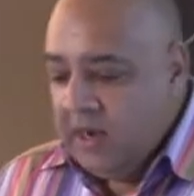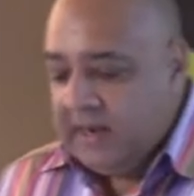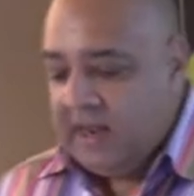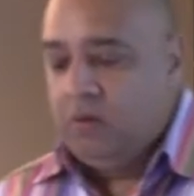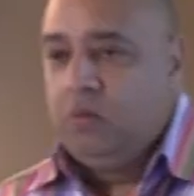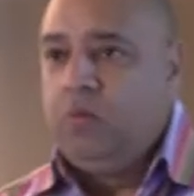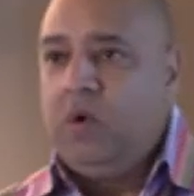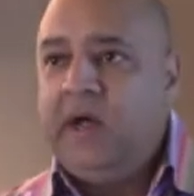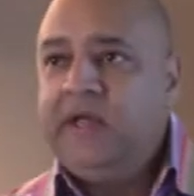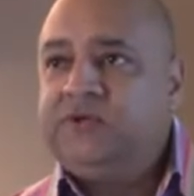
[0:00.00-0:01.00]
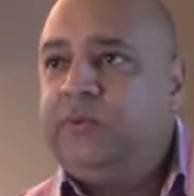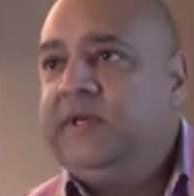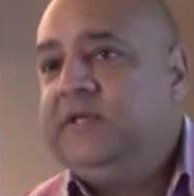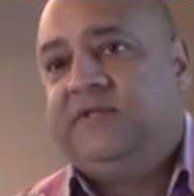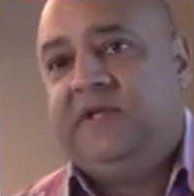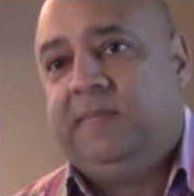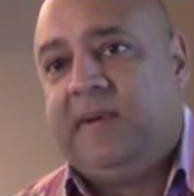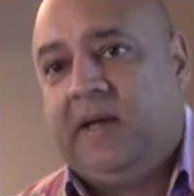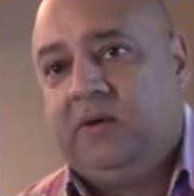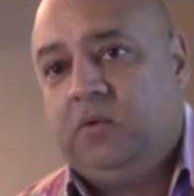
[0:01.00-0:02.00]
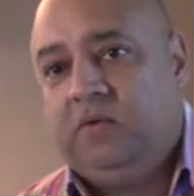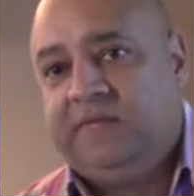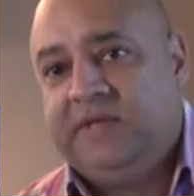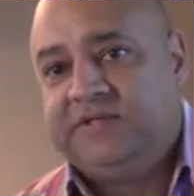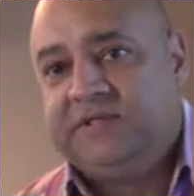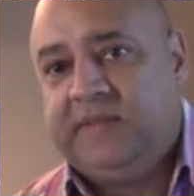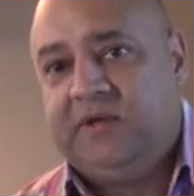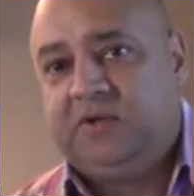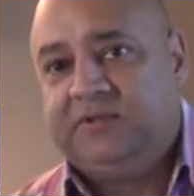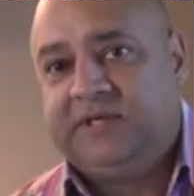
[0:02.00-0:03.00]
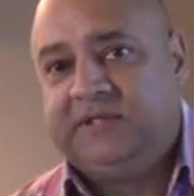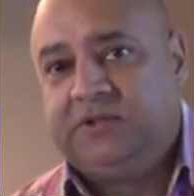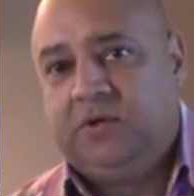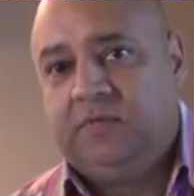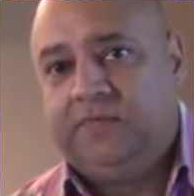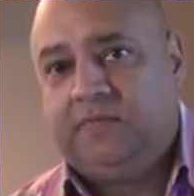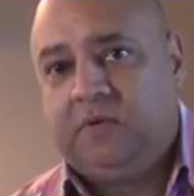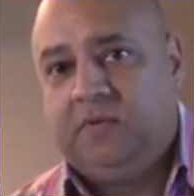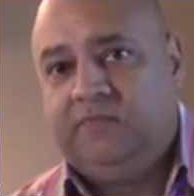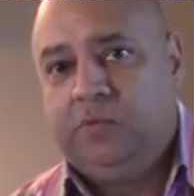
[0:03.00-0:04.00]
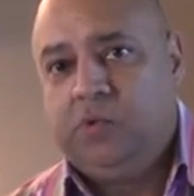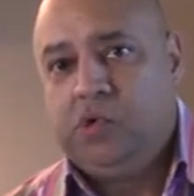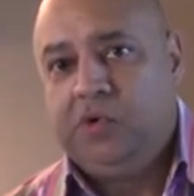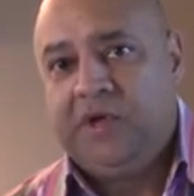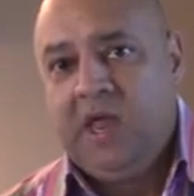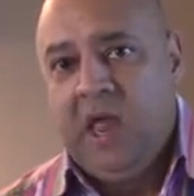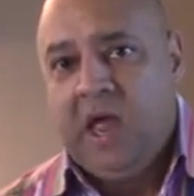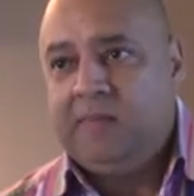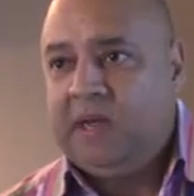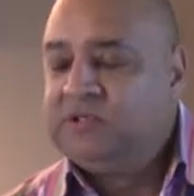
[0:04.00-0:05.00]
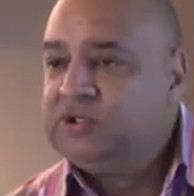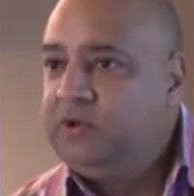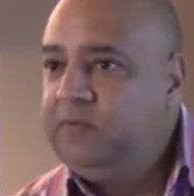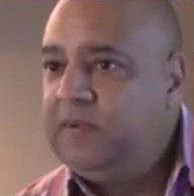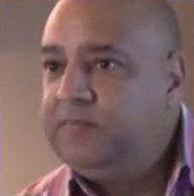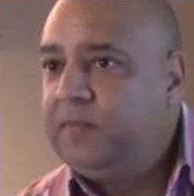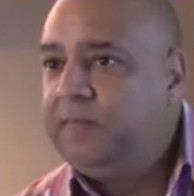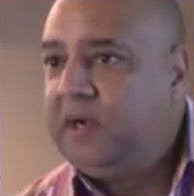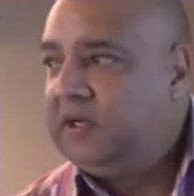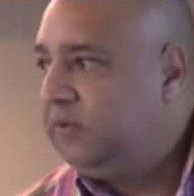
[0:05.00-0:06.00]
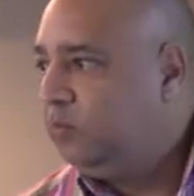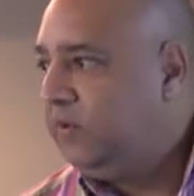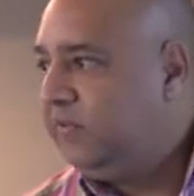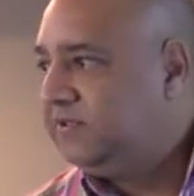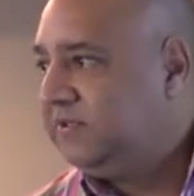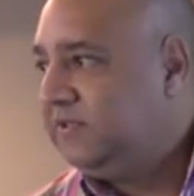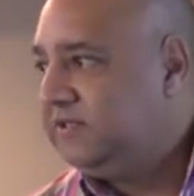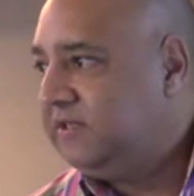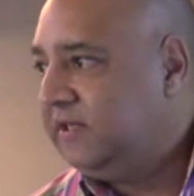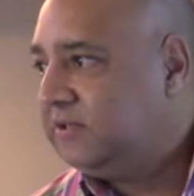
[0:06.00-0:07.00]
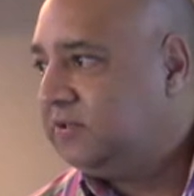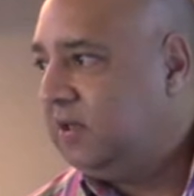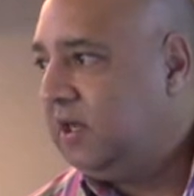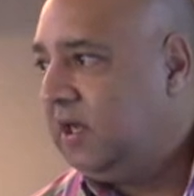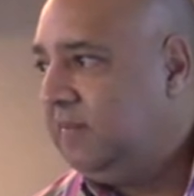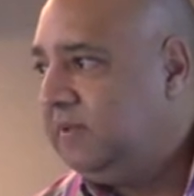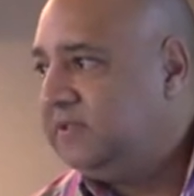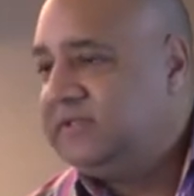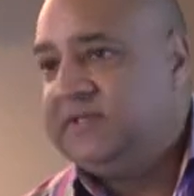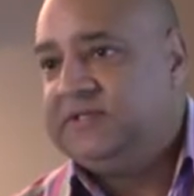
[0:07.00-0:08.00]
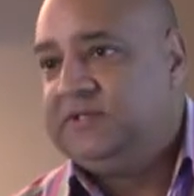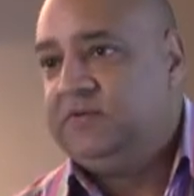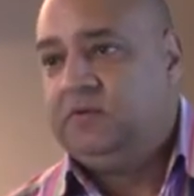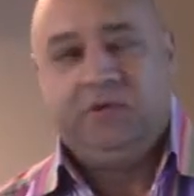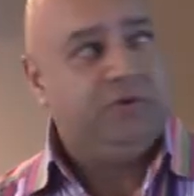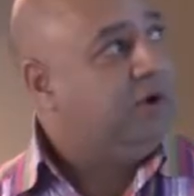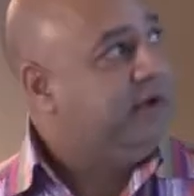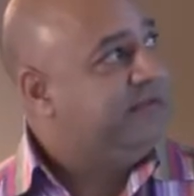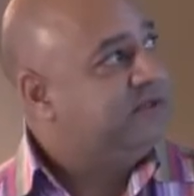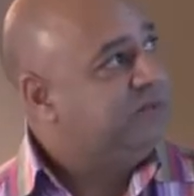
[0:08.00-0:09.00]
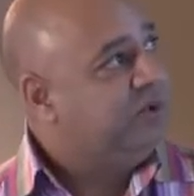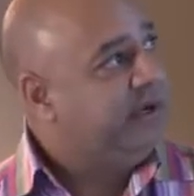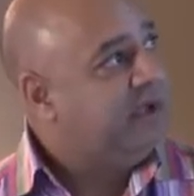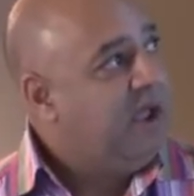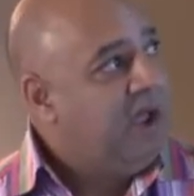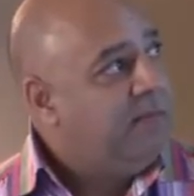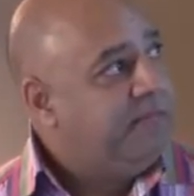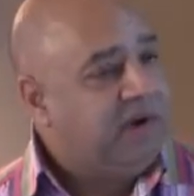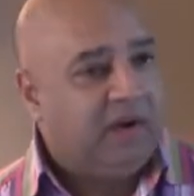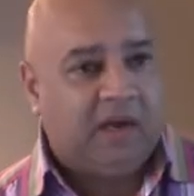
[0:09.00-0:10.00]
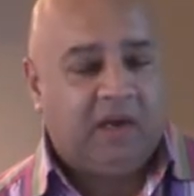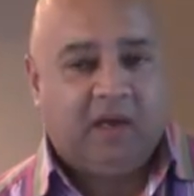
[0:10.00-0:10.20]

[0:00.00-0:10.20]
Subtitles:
Now, why do we need to think about all of this in the context of reward? I'm sure you've been bombarded with statistics since you got here this morning, but